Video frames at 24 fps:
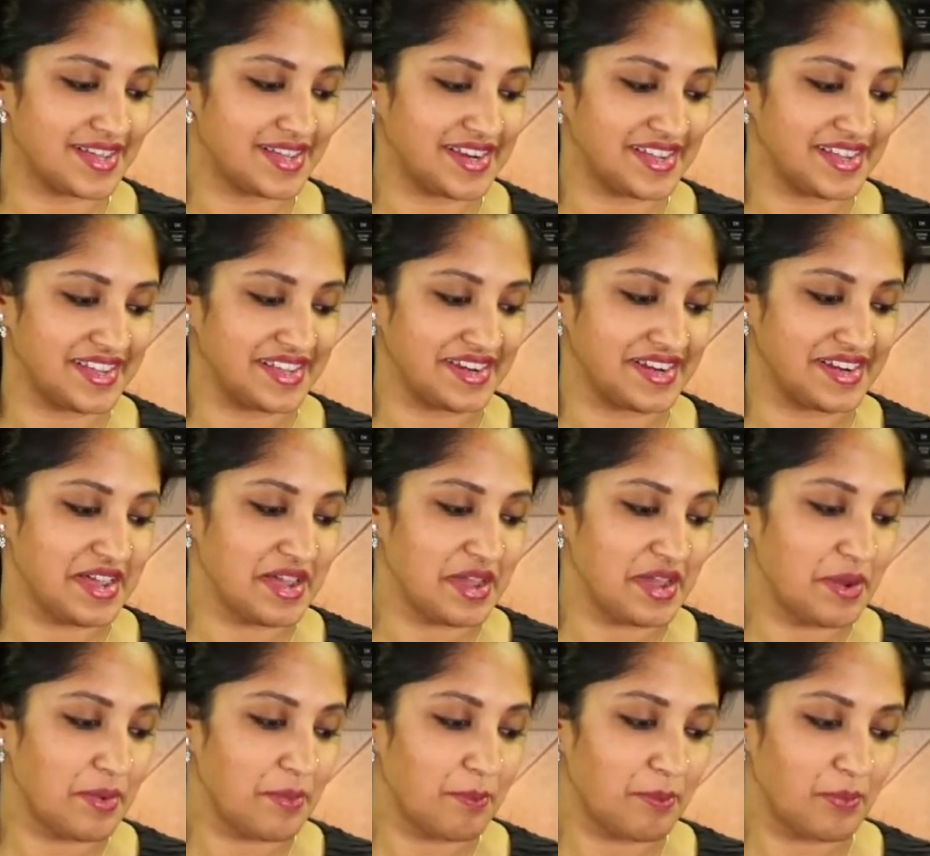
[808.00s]
getting it.
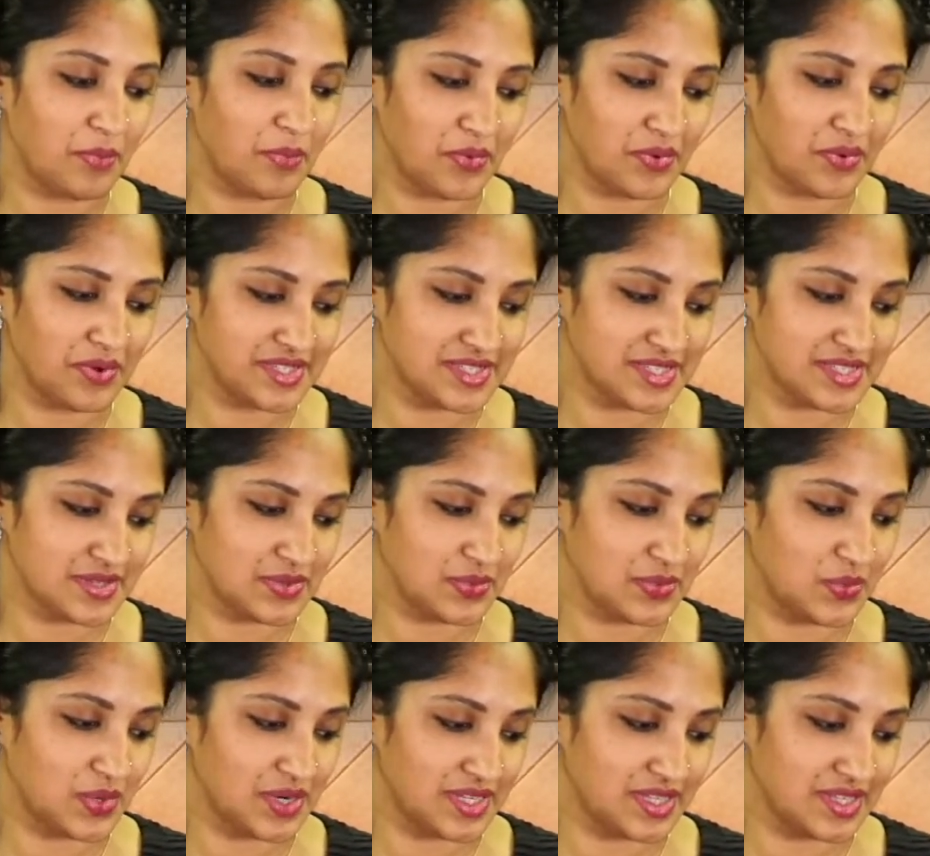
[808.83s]
Boys,
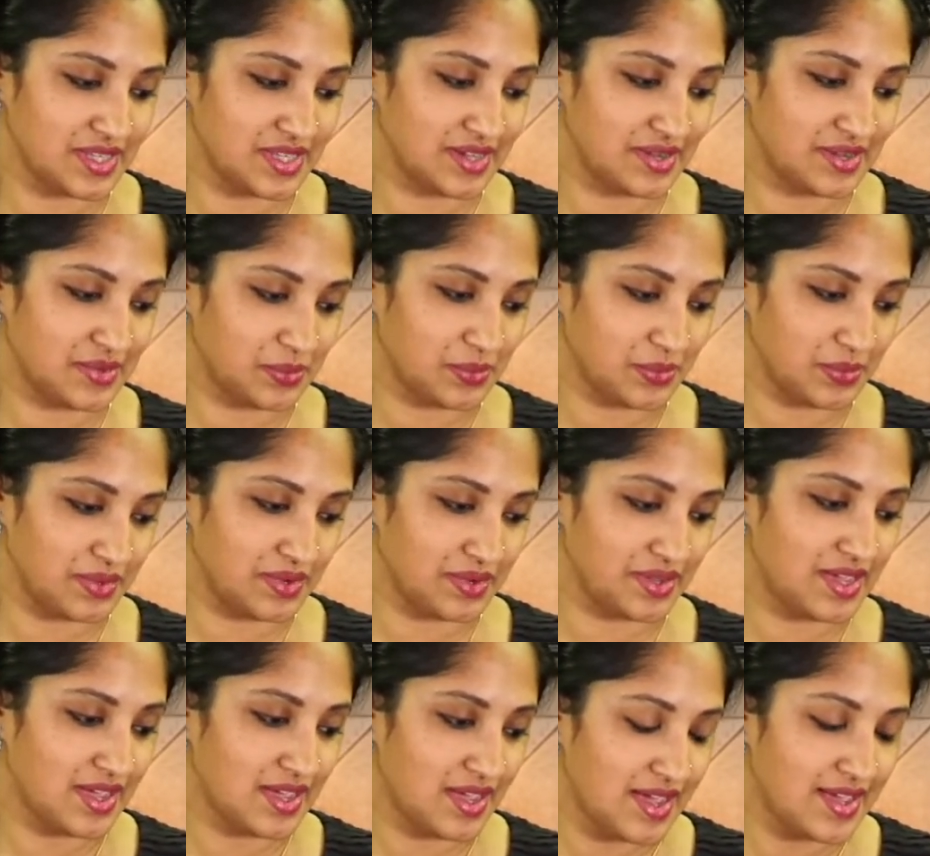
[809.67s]

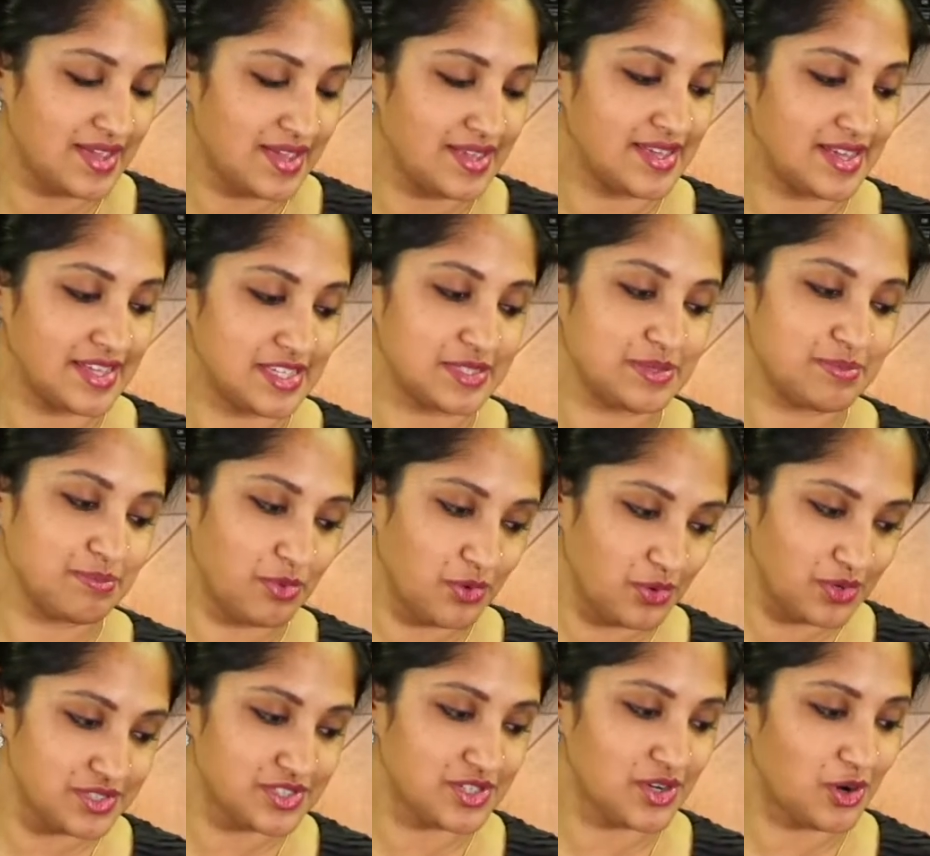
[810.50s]
yes,
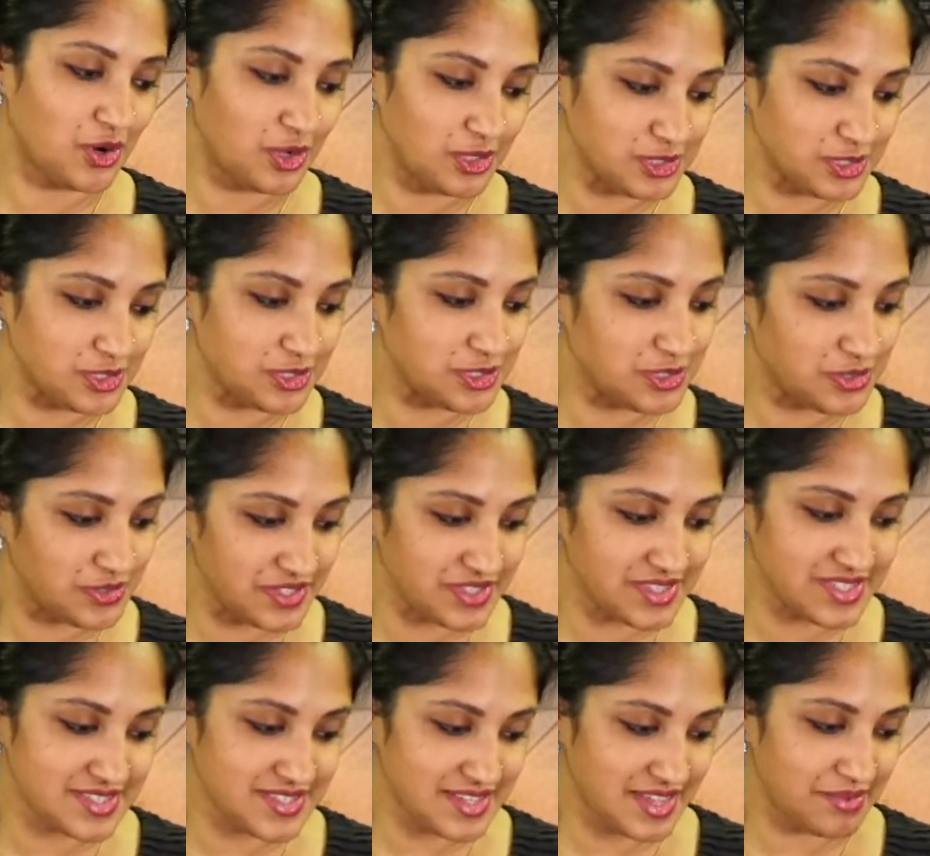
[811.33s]
boys are also
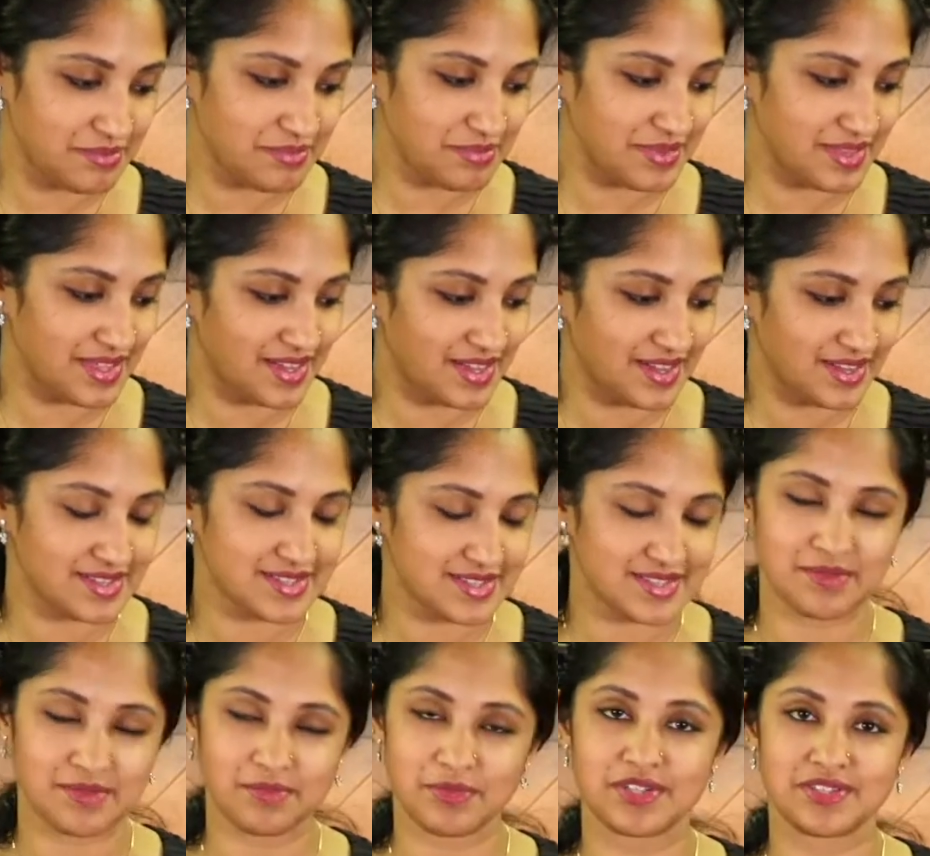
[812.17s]
doing the same,
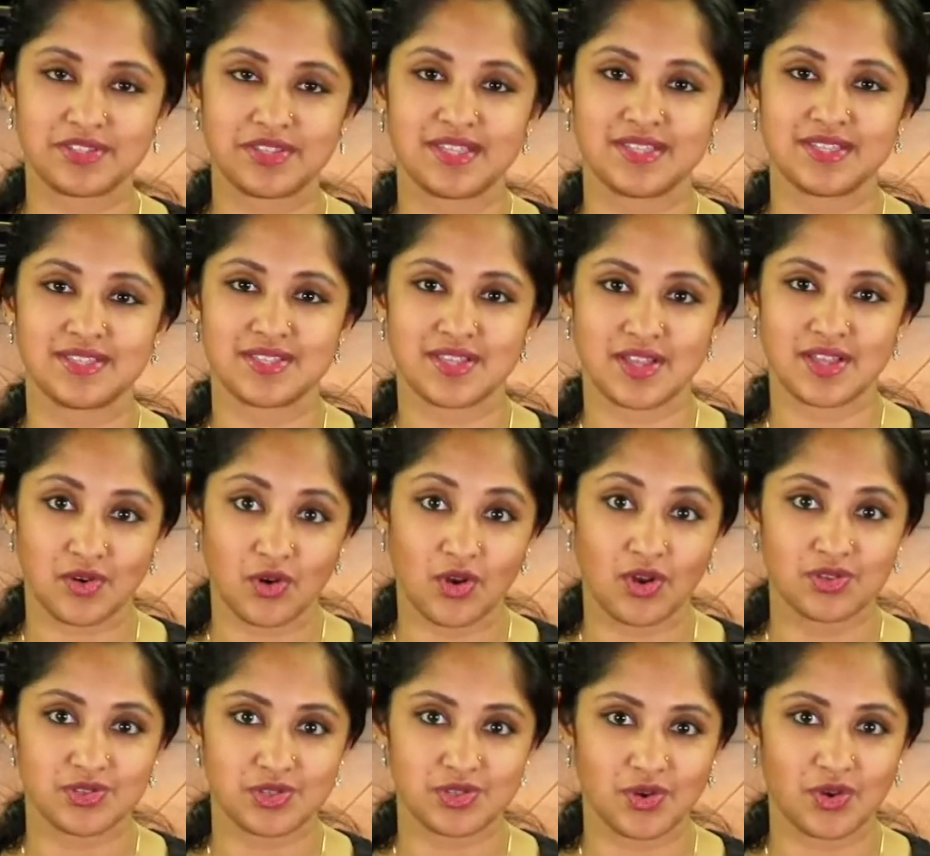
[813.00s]
similar things.
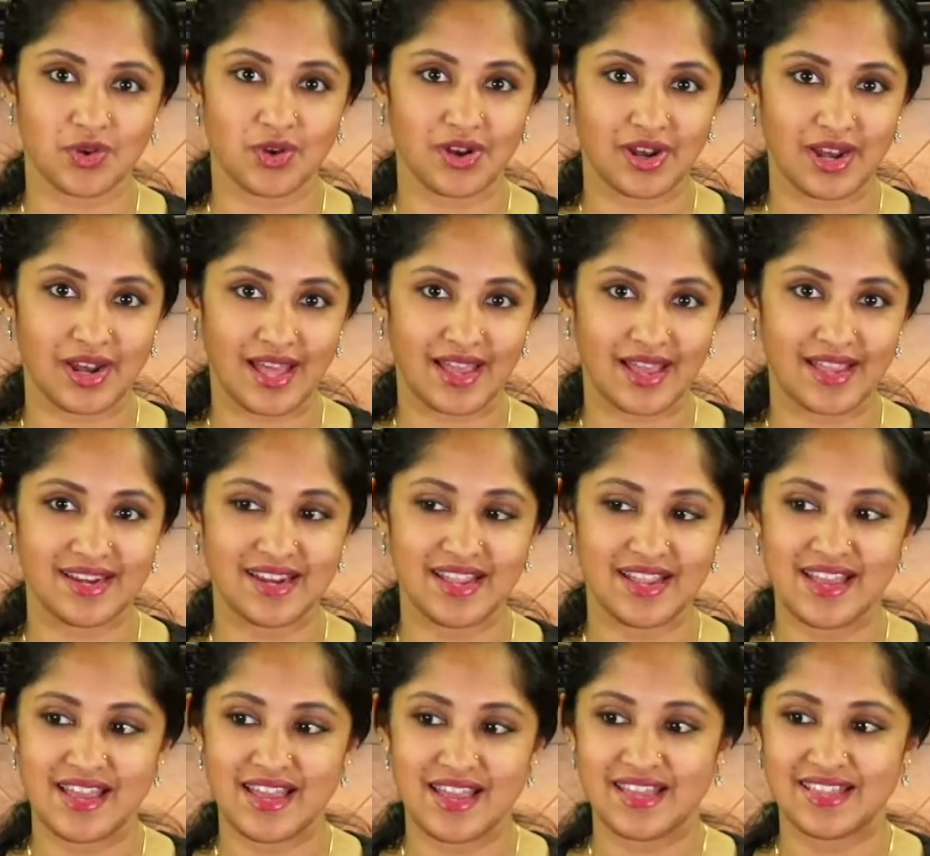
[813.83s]
They're also
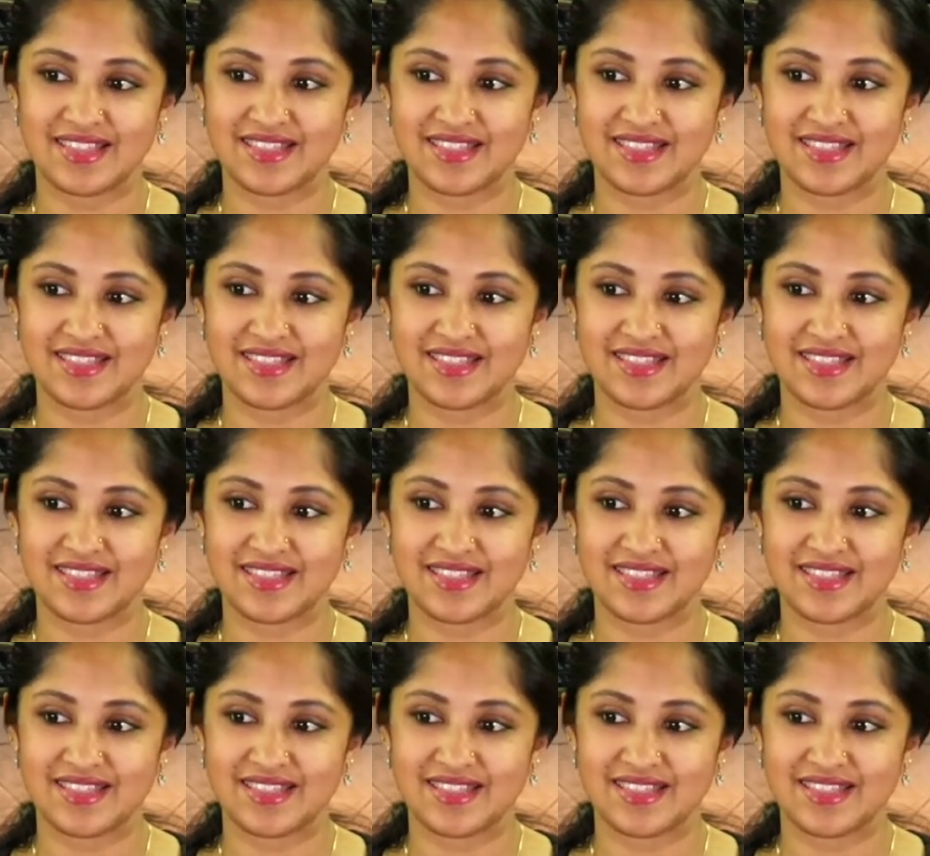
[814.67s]
online.